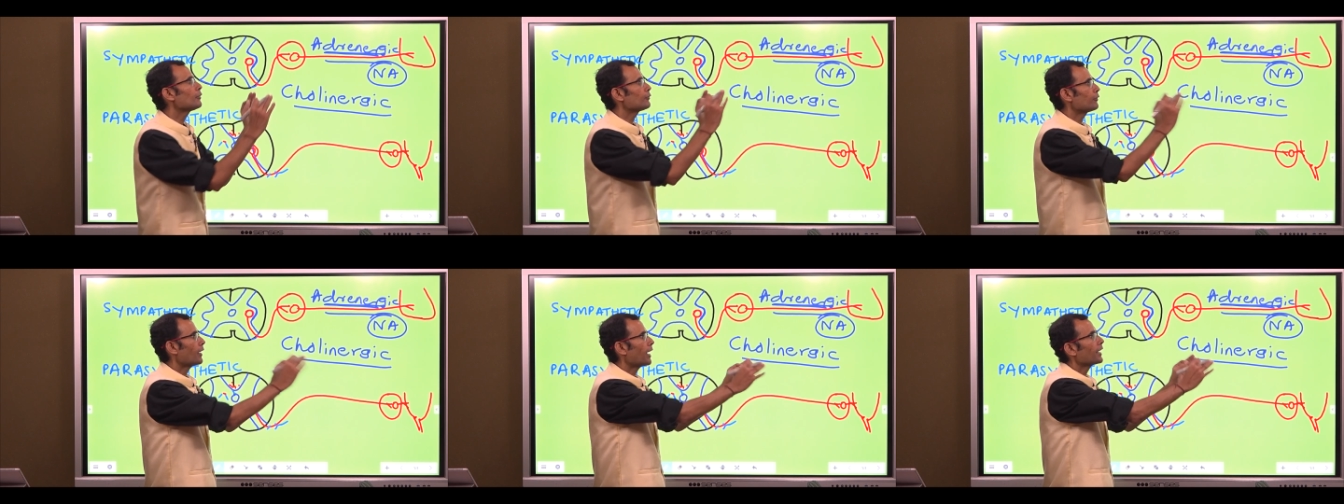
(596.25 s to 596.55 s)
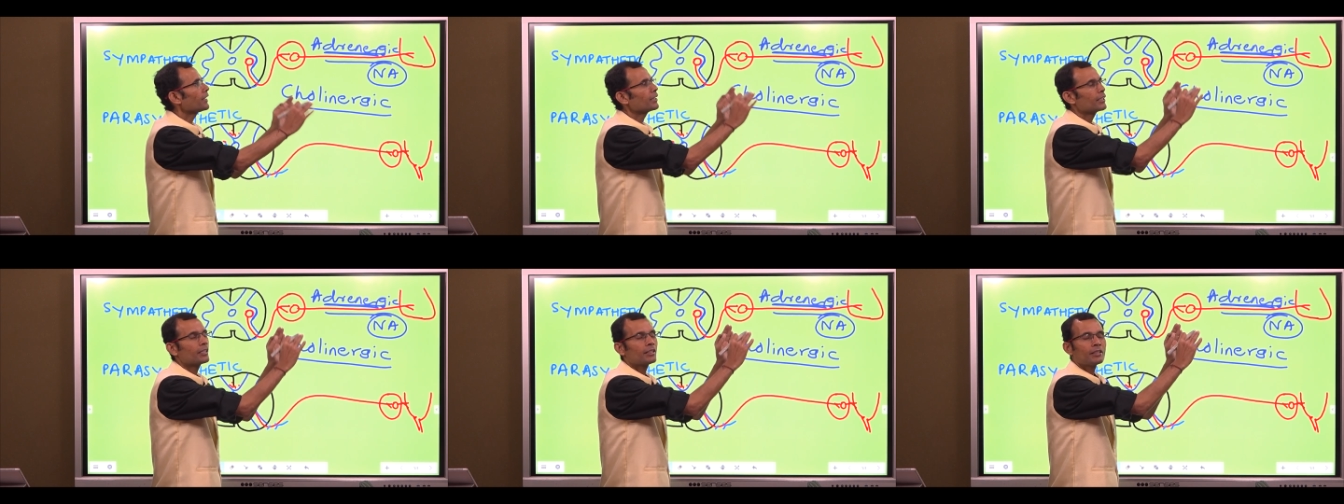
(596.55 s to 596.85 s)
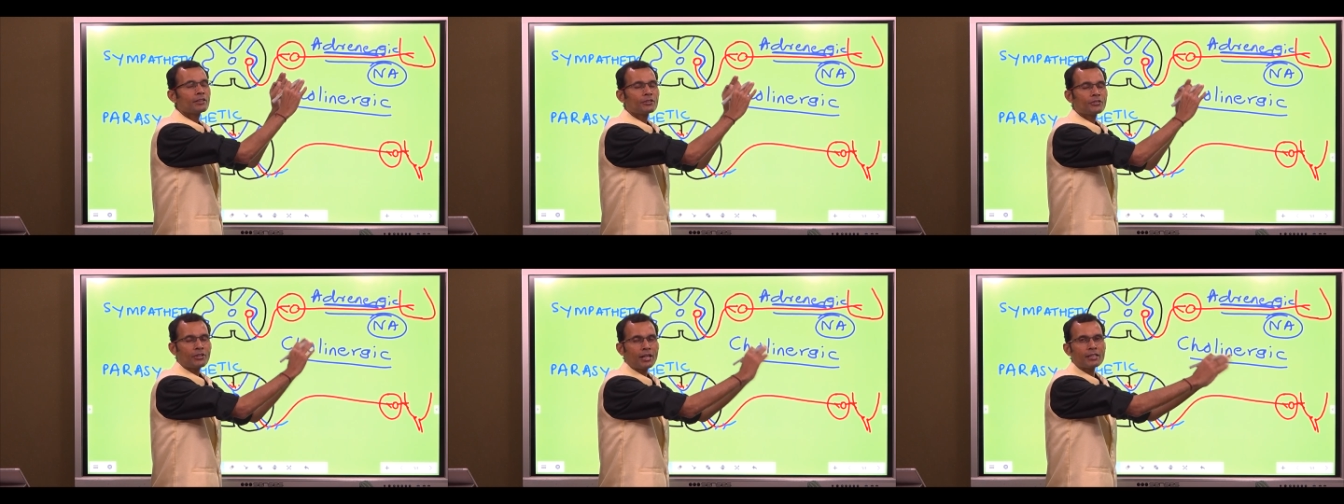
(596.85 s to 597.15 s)

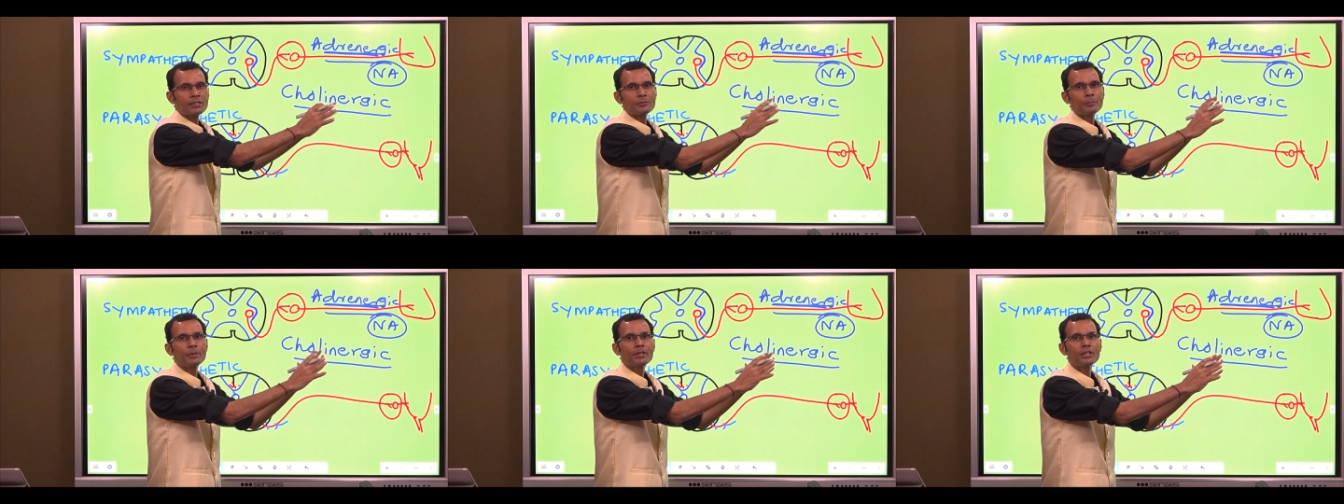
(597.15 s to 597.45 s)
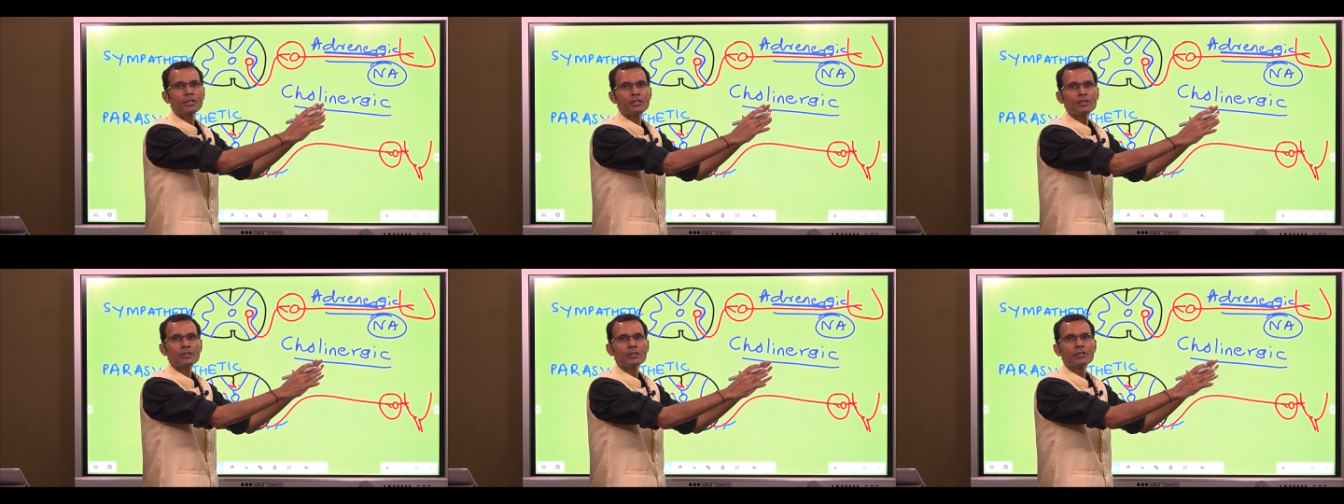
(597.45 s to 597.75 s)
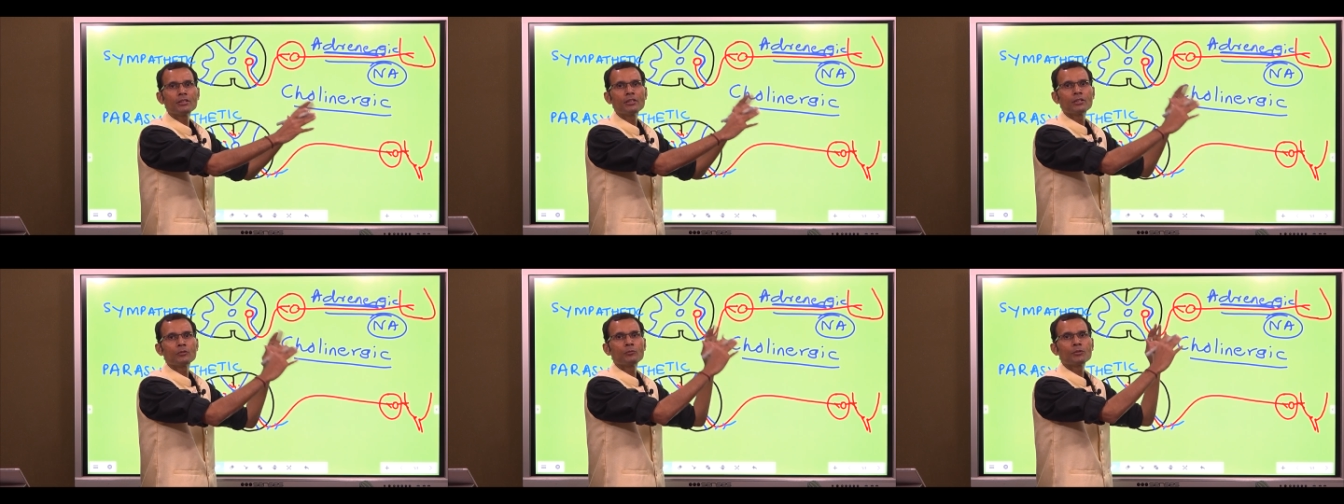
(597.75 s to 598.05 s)
final transmitter
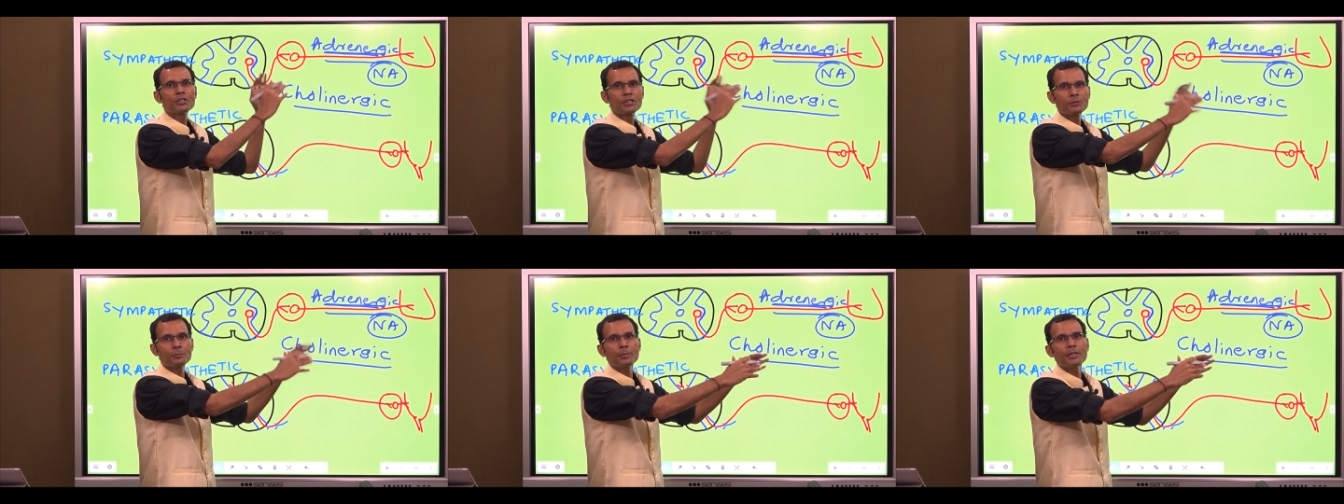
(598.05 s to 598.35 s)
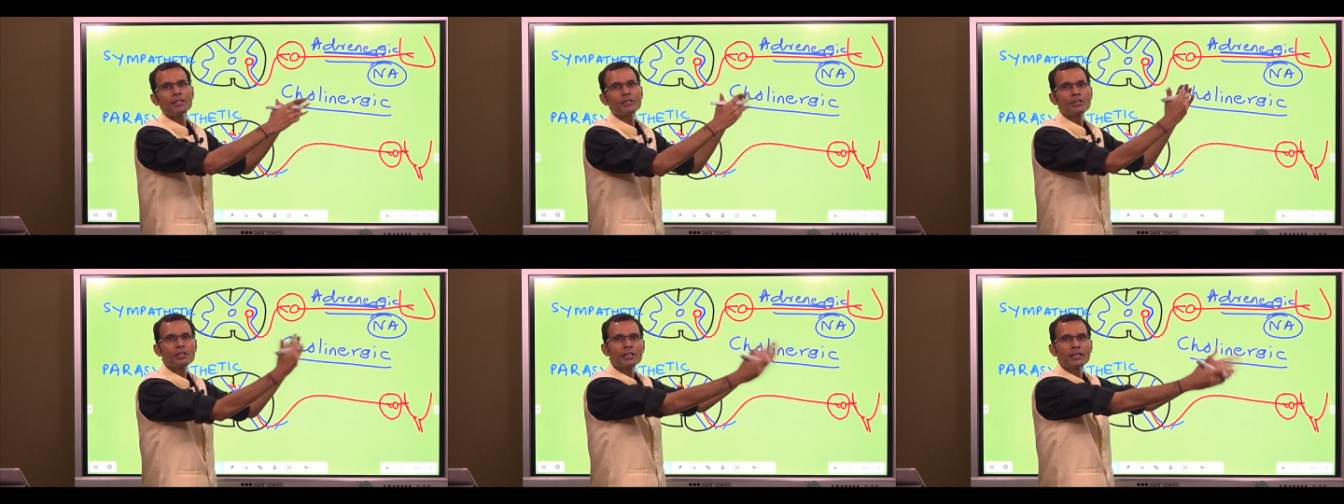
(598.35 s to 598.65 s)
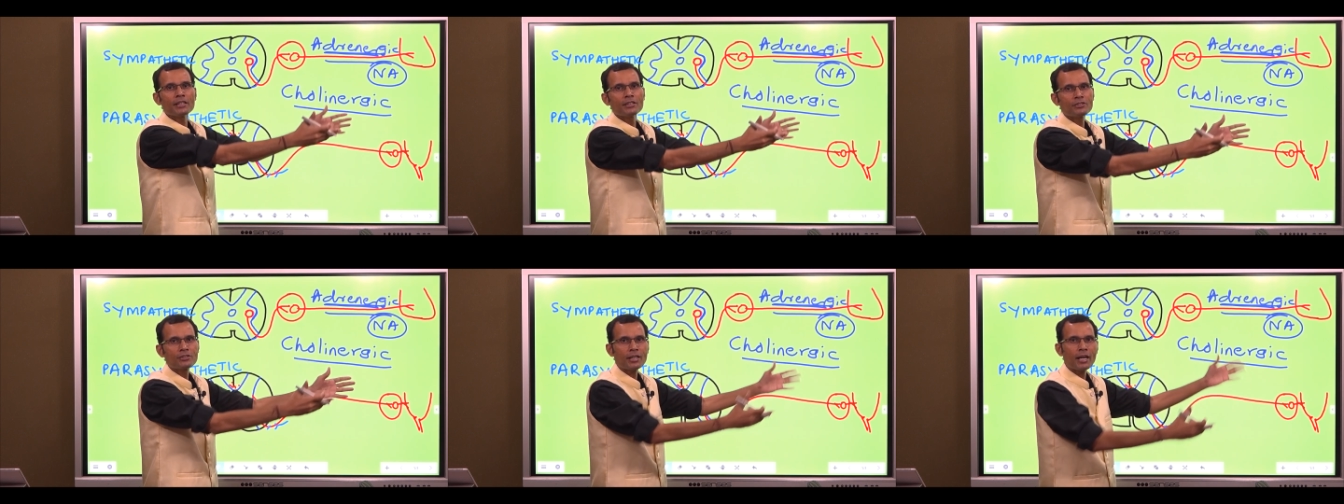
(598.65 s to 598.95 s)
which is being
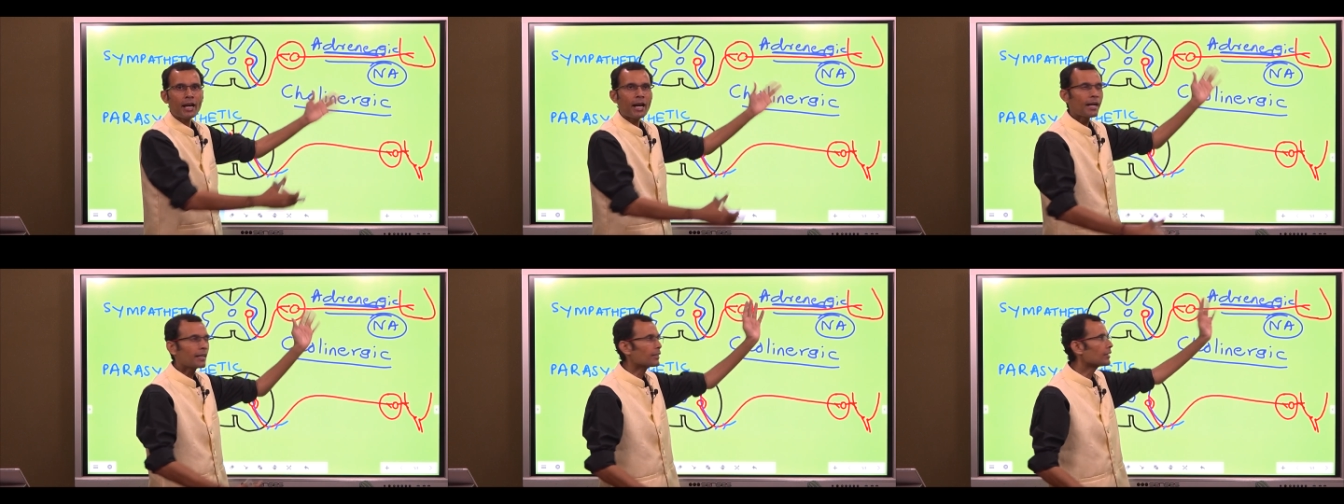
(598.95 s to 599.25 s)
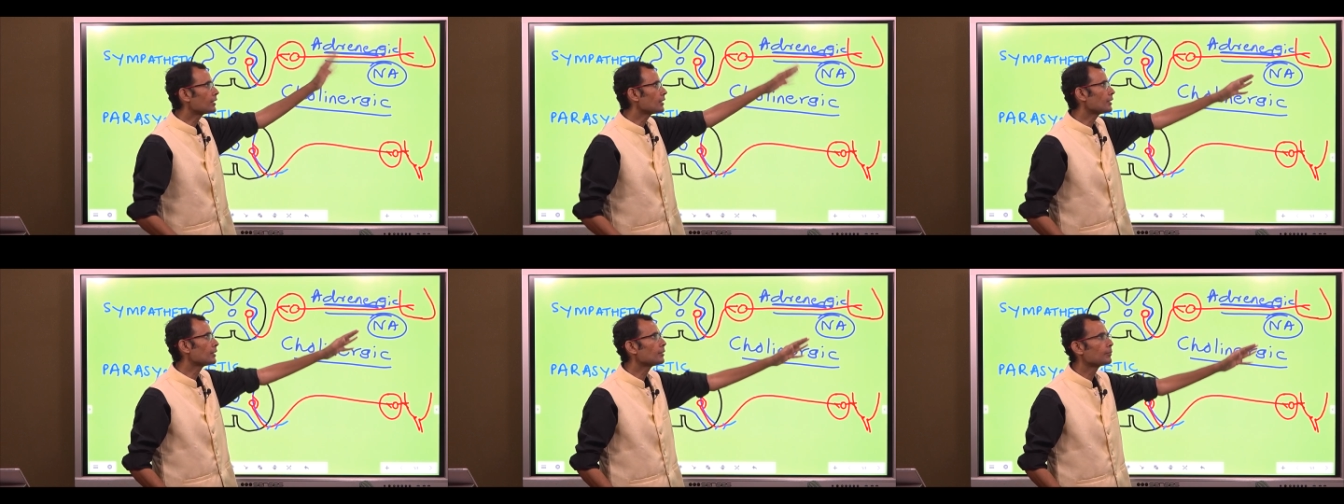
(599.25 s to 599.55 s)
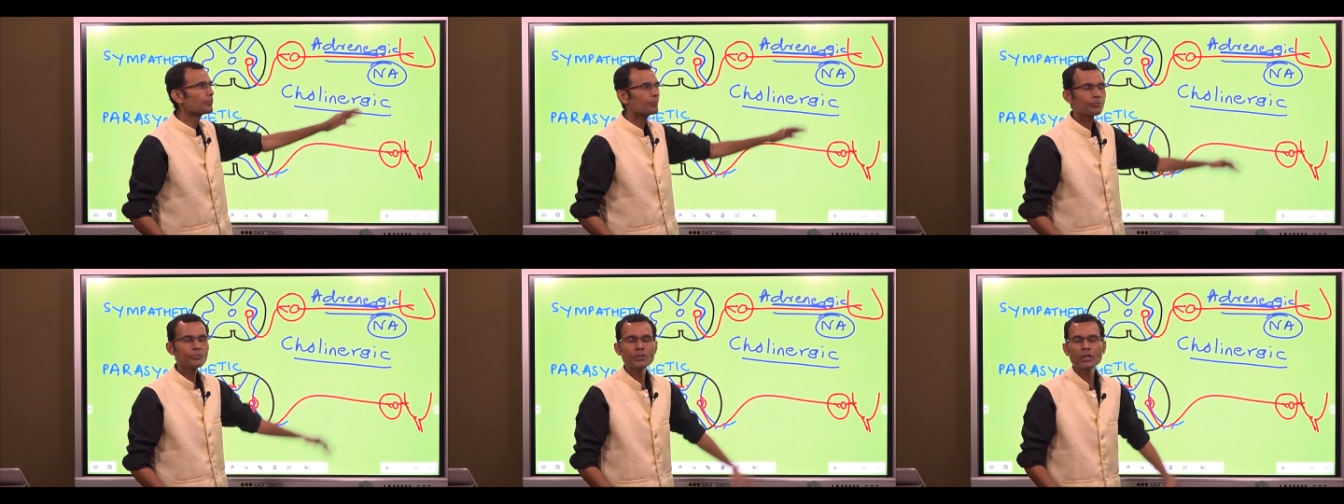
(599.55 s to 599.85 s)
released at the
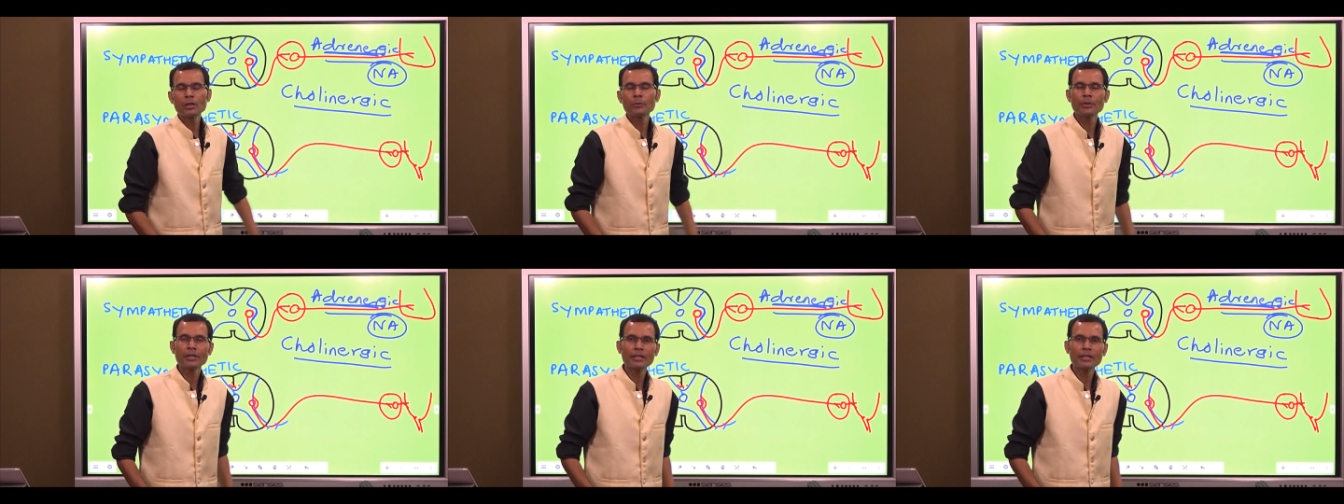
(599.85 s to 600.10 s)
nerve